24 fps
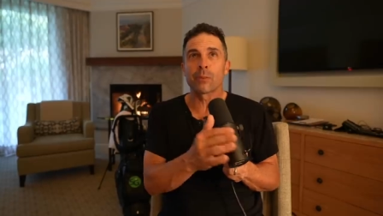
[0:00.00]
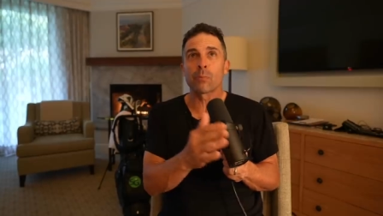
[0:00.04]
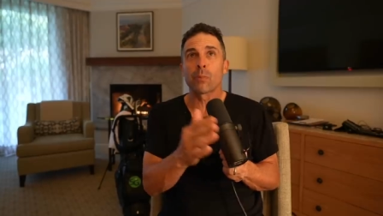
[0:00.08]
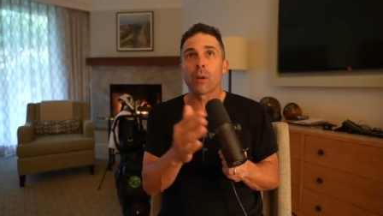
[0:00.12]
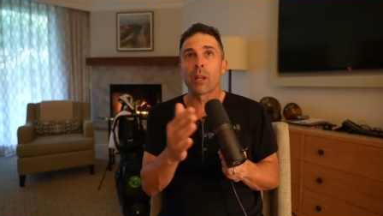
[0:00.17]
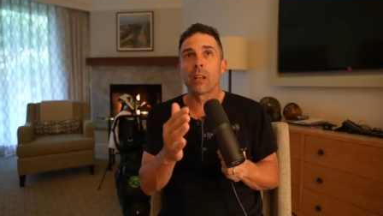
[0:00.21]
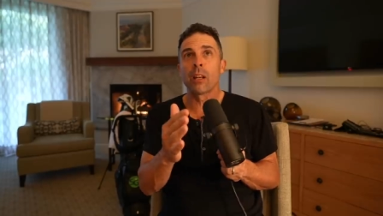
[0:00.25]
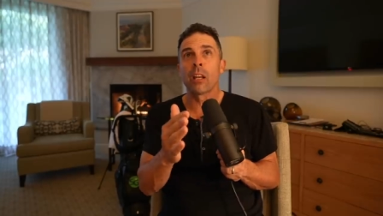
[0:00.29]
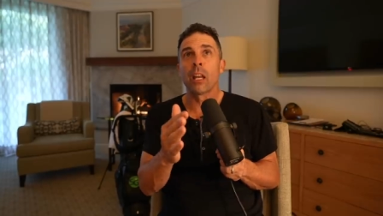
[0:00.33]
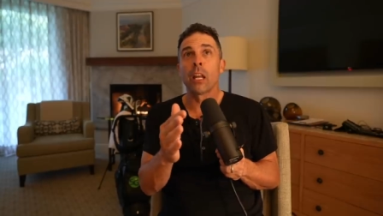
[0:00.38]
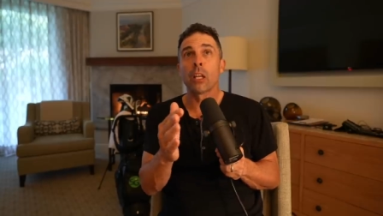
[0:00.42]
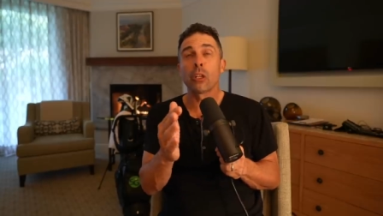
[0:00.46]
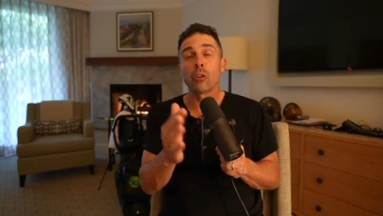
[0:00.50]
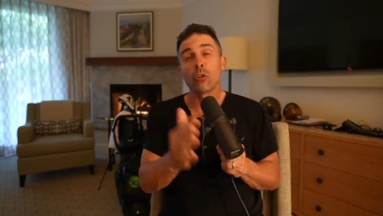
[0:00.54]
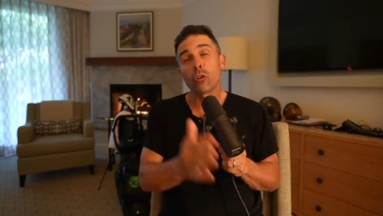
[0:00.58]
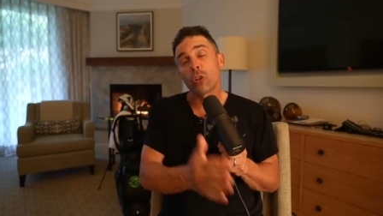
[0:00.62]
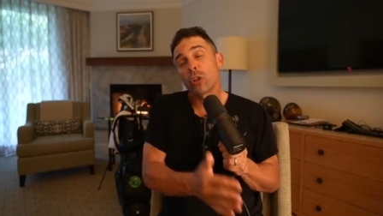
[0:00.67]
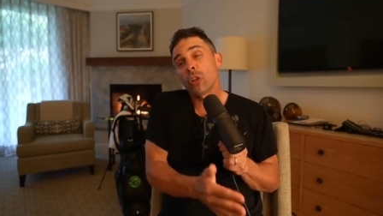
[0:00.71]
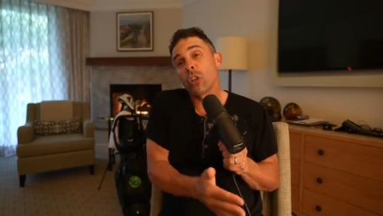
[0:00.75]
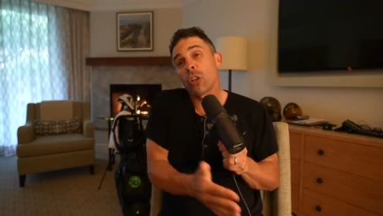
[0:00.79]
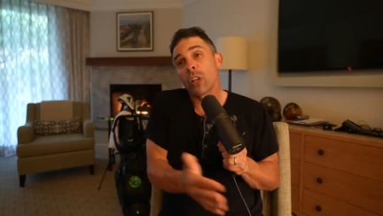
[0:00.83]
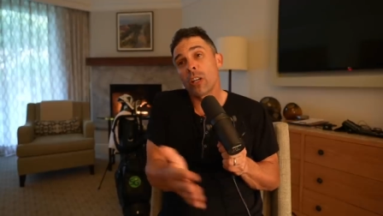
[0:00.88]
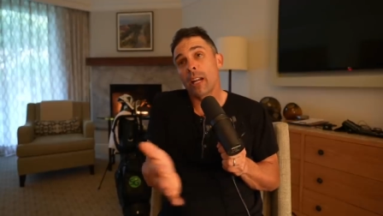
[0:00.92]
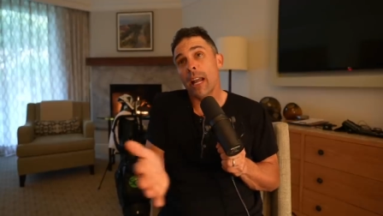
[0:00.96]
but you
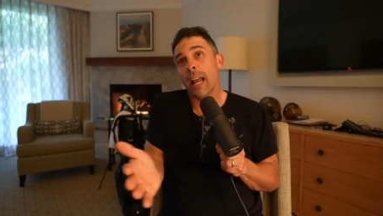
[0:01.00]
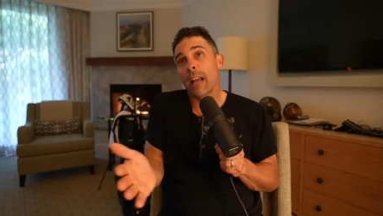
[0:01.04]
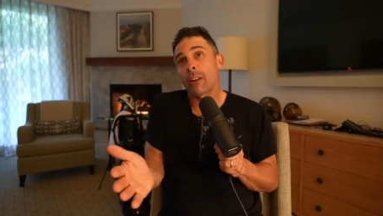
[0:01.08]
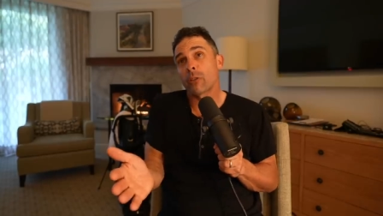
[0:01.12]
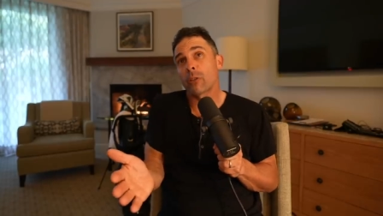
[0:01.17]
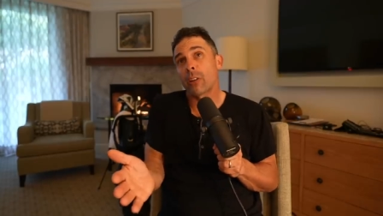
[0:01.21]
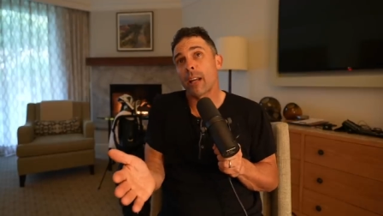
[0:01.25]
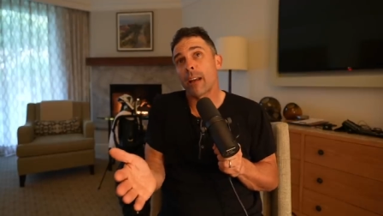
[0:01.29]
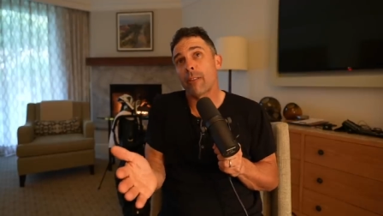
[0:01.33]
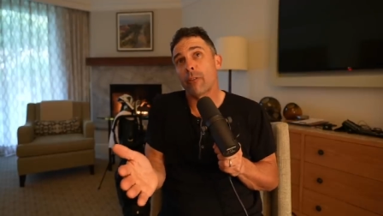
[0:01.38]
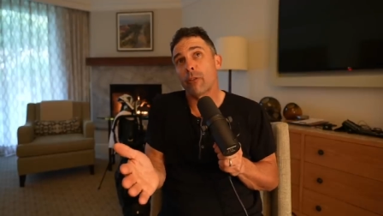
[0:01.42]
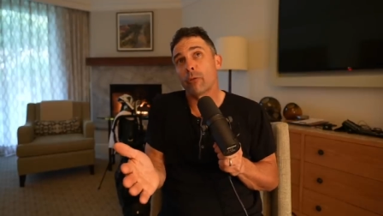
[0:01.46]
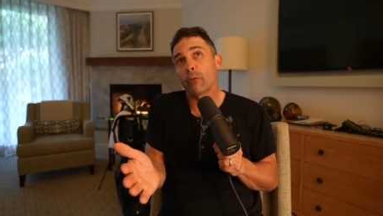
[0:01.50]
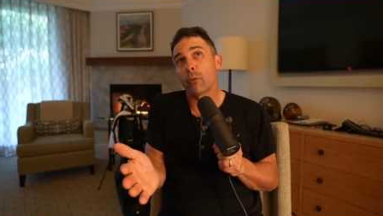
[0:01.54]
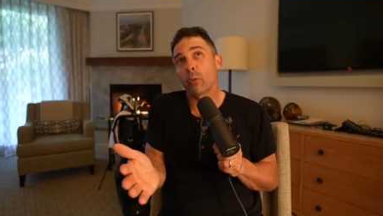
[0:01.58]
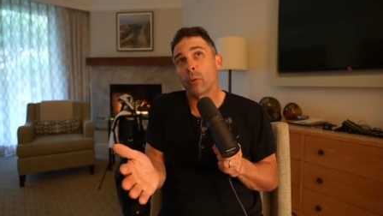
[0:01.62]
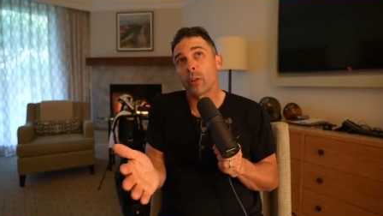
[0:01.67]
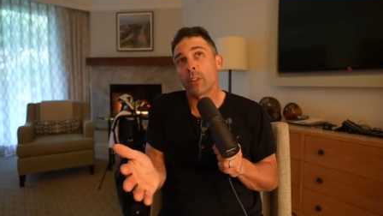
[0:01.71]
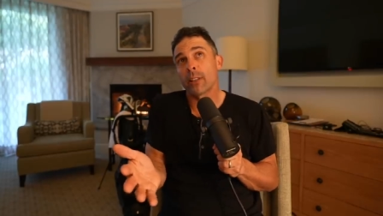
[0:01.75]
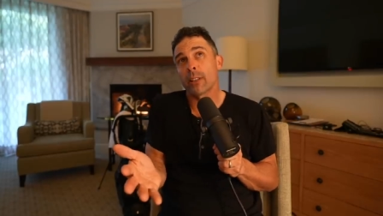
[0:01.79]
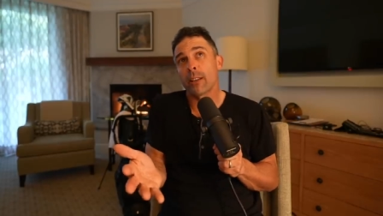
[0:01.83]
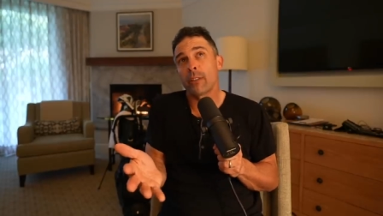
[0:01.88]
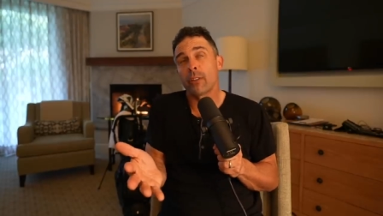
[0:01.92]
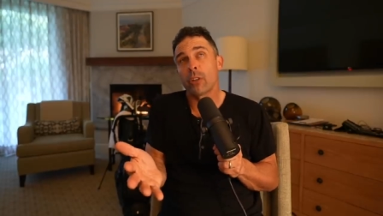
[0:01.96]
shouldn't actually have a
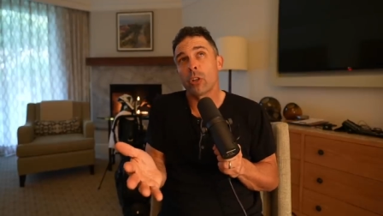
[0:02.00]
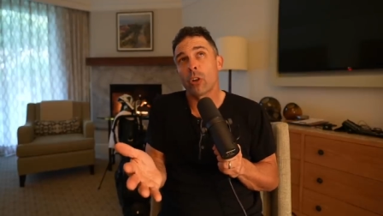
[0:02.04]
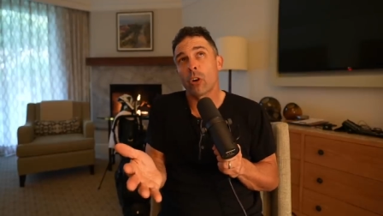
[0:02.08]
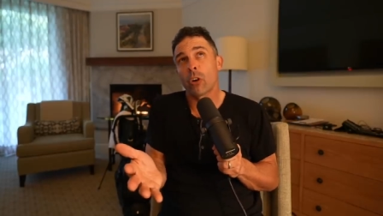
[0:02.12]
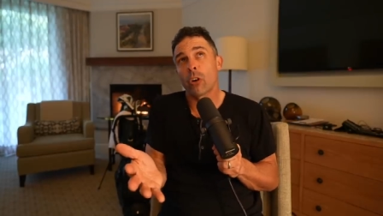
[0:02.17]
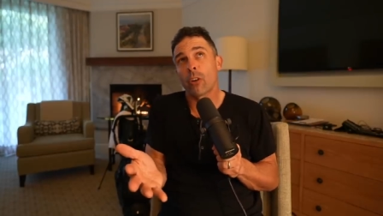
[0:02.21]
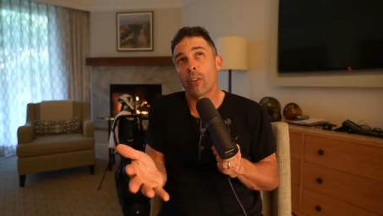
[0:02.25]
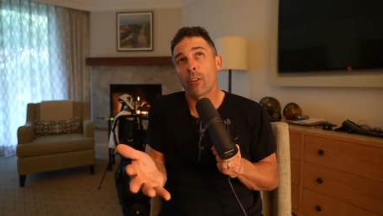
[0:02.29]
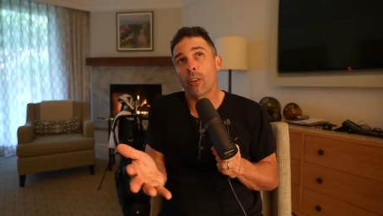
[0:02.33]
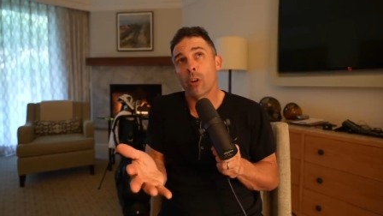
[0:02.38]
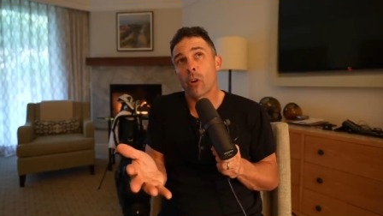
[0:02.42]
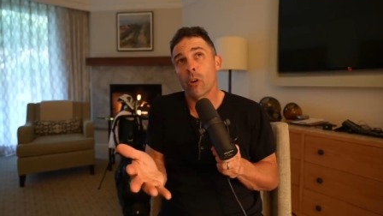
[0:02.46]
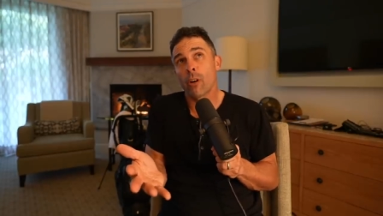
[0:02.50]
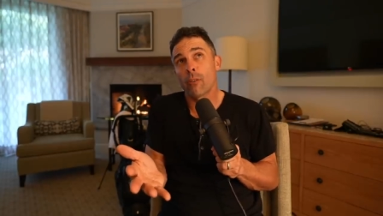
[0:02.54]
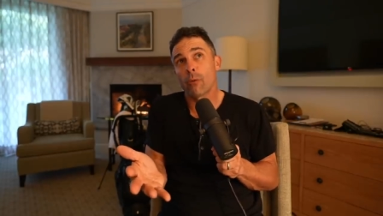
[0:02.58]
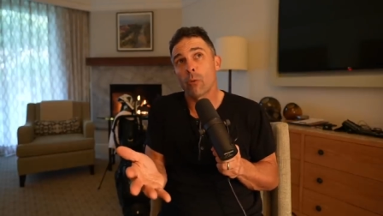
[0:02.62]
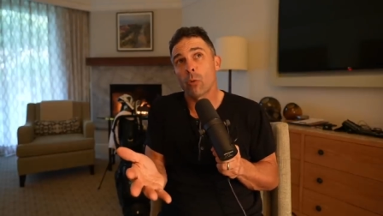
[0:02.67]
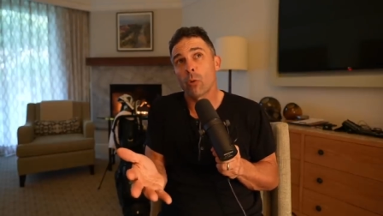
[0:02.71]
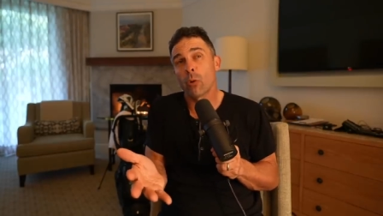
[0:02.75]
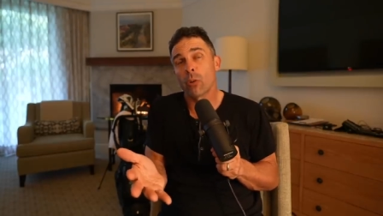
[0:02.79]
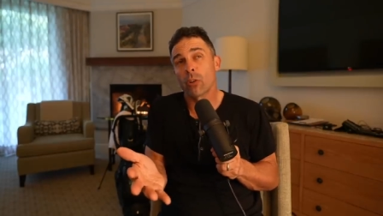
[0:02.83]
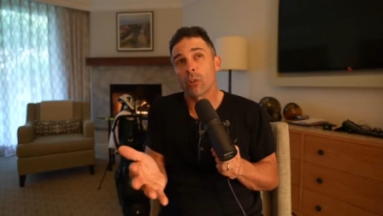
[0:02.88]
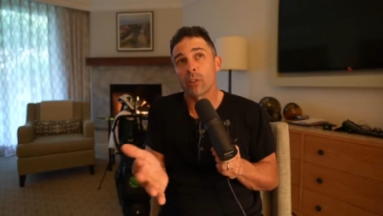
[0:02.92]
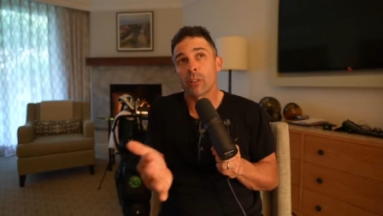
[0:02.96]
forty-seven yarder on the golf
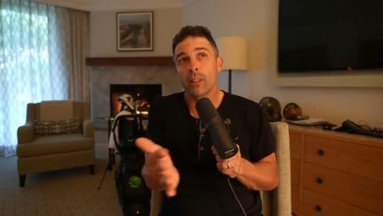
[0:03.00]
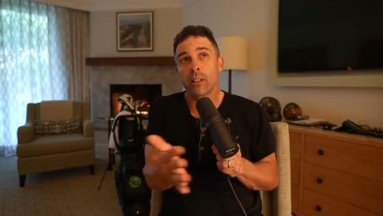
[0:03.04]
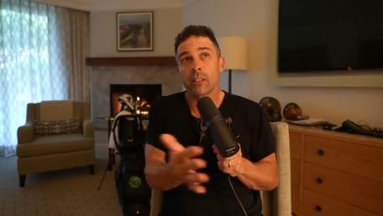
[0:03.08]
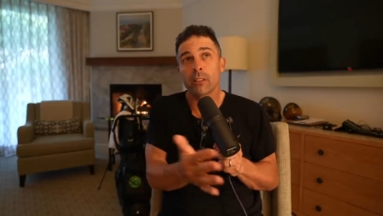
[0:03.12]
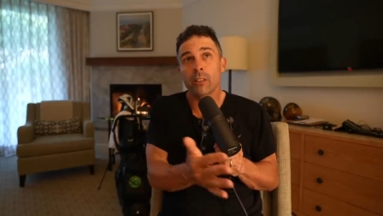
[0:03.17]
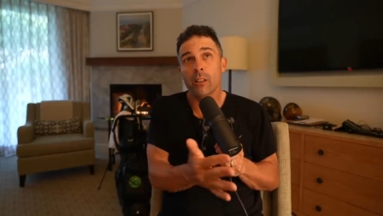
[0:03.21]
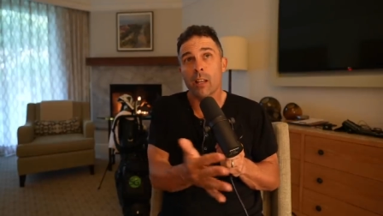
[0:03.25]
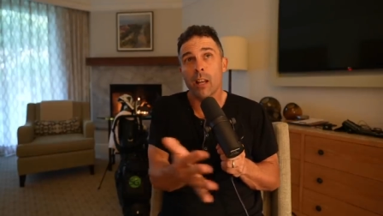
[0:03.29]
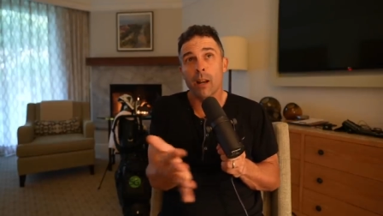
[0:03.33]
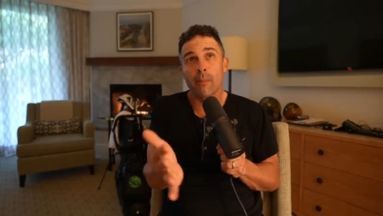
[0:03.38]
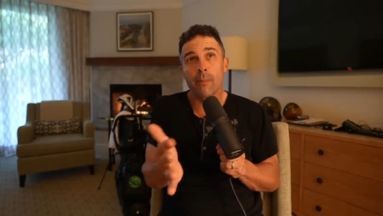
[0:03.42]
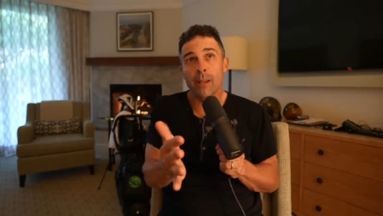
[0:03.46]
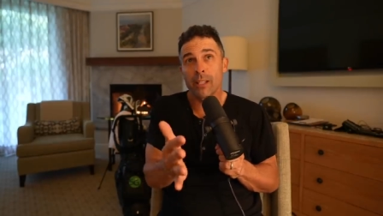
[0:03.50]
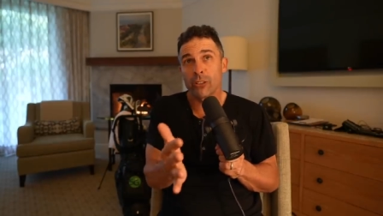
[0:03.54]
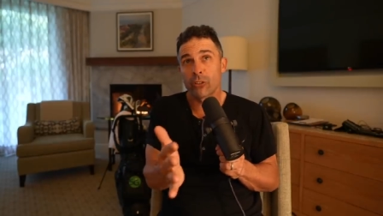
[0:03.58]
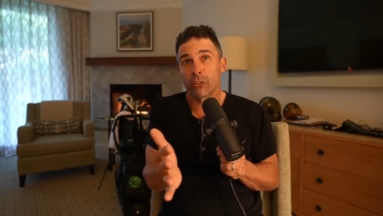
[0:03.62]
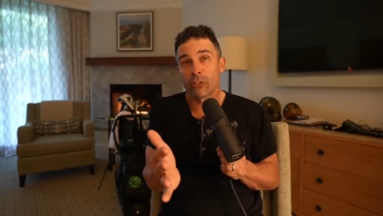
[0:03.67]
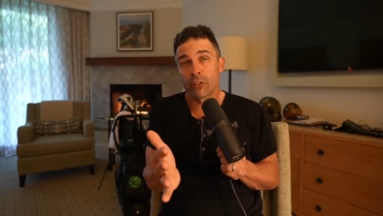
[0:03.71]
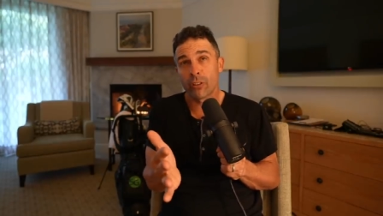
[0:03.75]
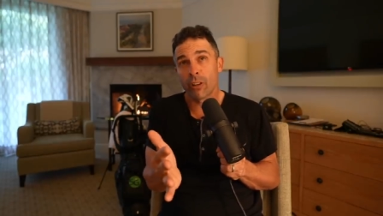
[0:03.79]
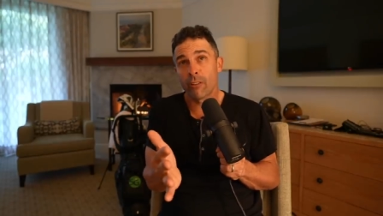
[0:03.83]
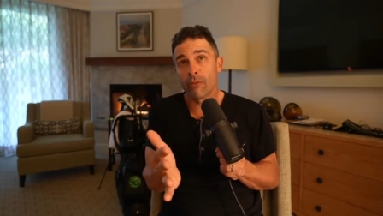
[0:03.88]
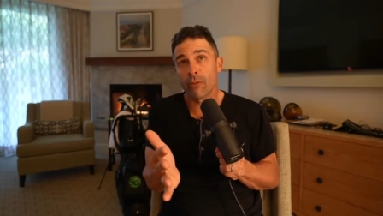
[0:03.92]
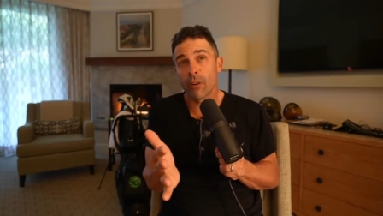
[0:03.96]
course unless you kind of messed
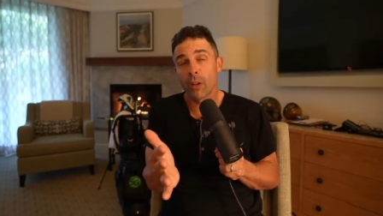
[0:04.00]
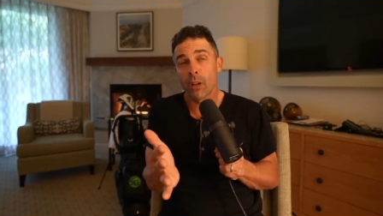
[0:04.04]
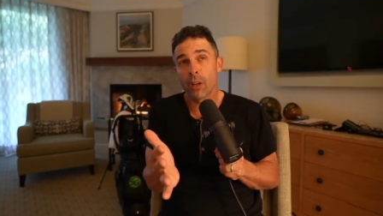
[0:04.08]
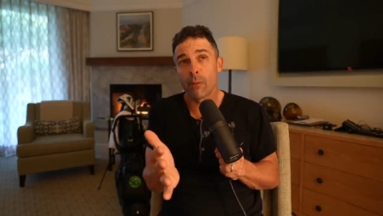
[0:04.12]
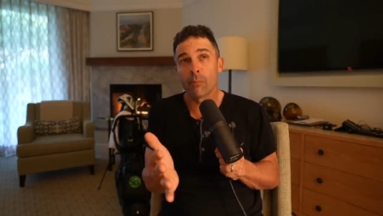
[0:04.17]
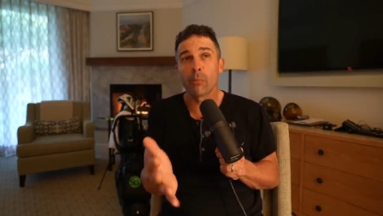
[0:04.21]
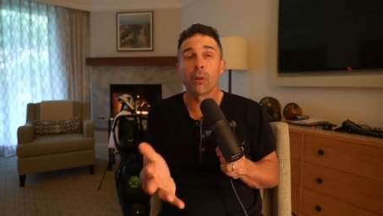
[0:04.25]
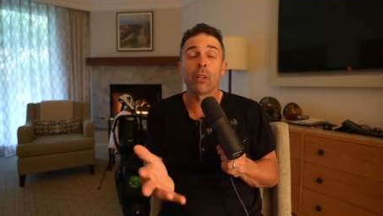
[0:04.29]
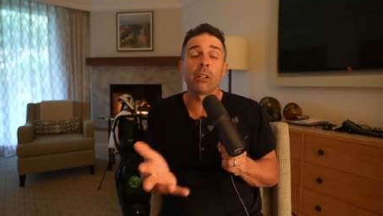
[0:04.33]
yourself up.